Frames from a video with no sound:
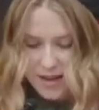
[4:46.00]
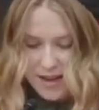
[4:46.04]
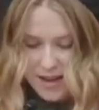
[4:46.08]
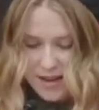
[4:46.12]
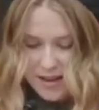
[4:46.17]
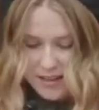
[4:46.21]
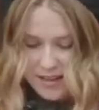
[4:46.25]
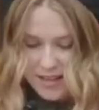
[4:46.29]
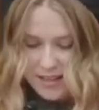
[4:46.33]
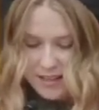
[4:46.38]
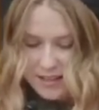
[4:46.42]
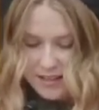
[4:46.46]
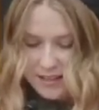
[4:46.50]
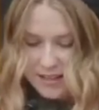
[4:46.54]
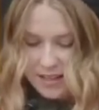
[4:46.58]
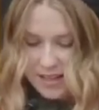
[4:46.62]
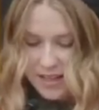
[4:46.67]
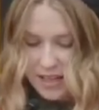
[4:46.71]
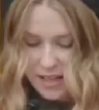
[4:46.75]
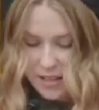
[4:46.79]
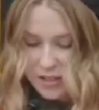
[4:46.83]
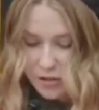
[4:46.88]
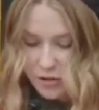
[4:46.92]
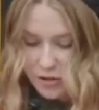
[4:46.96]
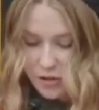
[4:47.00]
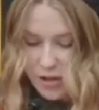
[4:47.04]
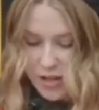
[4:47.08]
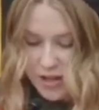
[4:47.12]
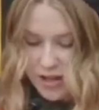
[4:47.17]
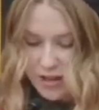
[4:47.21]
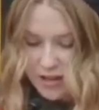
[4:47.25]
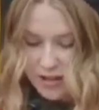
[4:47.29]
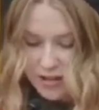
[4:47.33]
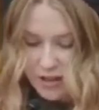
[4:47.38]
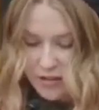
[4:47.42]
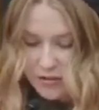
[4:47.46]
This, the
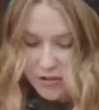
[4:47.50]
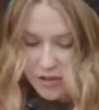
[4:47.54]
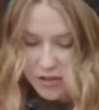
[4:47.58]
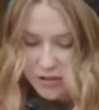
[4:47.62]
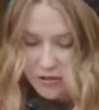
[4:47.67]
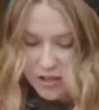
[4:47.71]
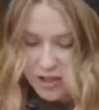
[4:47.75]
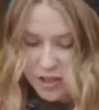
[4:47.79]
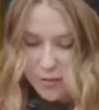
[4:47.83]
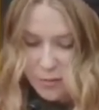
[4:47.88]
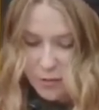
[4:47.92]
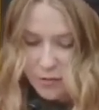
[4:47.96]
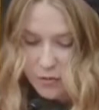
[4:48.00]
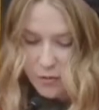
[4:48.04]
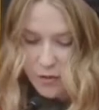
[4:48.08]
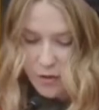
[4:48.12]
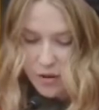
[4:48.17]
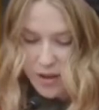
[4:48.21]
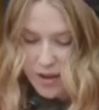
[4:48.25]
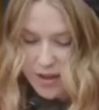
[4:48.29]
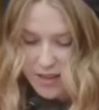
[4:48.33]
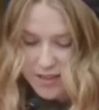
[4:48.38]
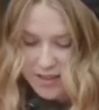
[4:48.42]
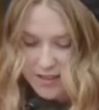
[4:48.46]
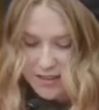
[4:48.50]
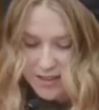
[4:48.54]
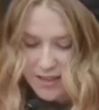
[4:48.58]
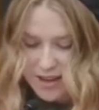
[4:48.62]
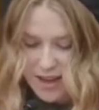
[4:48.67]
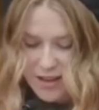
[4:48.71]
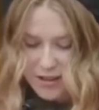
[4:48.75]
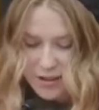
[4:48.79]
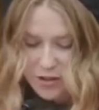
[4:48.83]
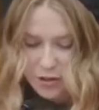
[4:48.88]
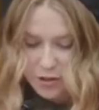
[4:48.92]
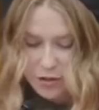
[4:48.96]
history of students before us
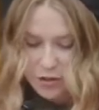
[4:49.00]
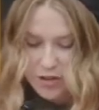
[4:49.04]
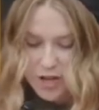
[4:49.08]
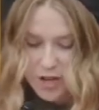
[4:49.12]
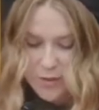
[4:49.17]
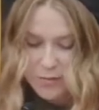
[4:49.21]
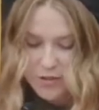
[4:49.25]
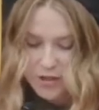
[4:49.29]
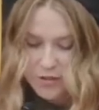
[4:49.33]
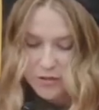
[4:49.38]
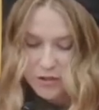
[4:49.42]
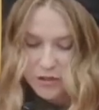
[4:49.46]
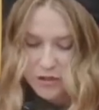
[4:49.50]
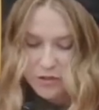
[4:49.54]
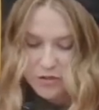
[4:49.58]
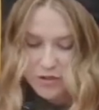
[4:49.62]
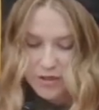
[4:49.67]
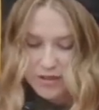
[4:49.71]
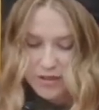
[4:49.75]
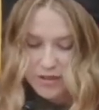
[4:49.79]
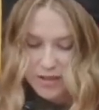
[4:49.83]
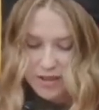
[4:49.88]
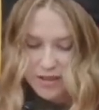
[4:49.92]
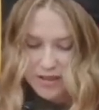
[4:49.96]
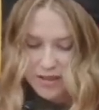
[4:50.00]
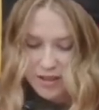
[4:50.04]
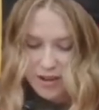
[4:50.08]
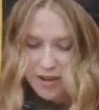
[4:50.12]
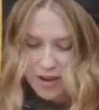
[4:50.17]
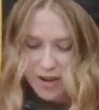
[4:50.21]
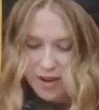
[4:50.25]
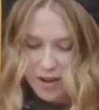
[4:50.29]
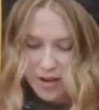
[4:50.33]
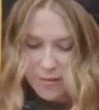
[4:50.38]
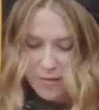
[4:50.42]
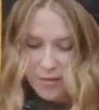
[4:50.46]
and the dreams of students yet to
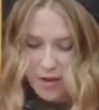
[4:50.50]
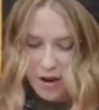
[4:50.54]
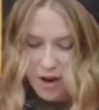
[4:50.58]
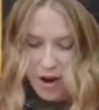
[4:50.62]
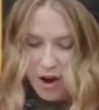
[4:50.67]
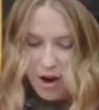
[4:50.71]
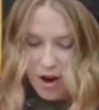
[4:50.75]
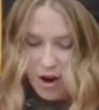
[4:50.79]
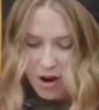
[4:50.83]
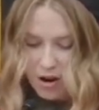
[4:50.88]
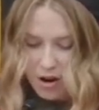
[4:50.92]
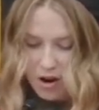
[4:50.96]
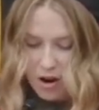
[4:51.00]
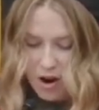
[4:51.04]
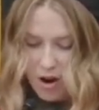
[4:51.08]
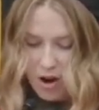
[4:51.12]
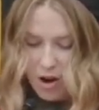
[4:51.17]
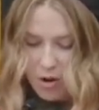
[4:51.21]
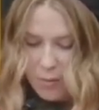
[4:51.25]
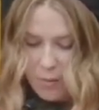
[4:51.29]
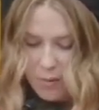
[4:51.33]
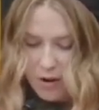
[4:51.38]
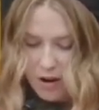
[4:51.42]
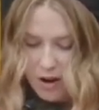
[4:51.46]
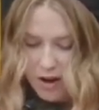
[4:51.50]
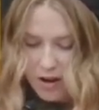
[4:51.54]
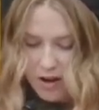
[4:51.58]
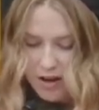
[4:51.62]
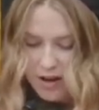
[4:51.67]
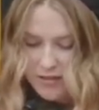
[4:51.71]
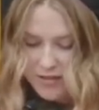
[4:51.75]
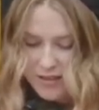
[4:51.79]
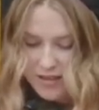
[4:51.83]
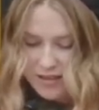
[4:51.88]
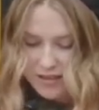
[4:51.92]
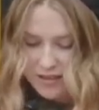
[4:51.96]
come are all part
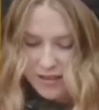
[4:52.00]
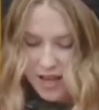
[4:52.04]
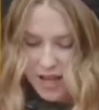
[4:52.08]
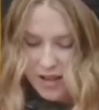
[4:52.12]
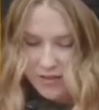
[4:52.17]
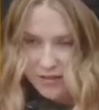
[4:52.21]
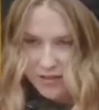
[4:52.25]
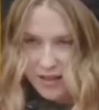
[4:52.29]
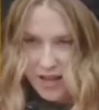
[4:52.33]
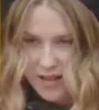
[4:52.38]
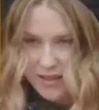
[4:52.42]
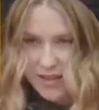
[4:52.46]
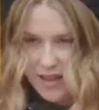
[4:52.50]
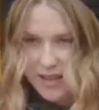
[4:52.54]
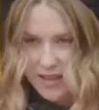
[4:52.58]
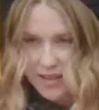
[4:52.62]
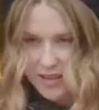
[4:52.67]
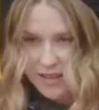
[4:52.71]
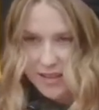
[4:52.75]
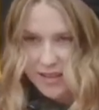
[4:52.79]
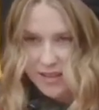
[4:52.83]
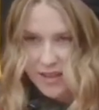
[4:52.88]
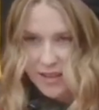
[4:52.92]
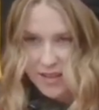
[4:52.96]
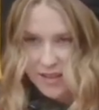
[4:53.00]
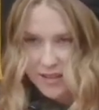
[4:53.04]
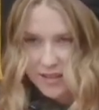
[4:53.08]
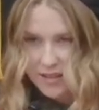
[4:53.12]
of this lifeline that knits us